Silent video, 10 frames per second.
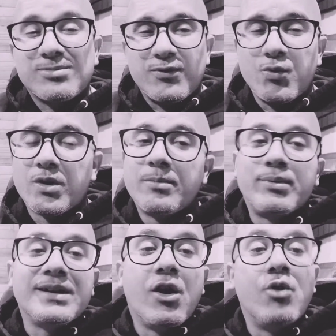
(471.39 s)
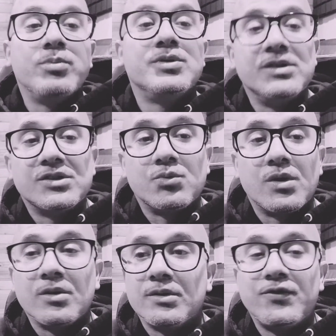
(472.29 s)
if you want to bring hope to this
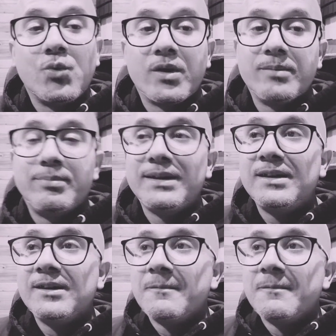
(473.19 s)
world, if you want to be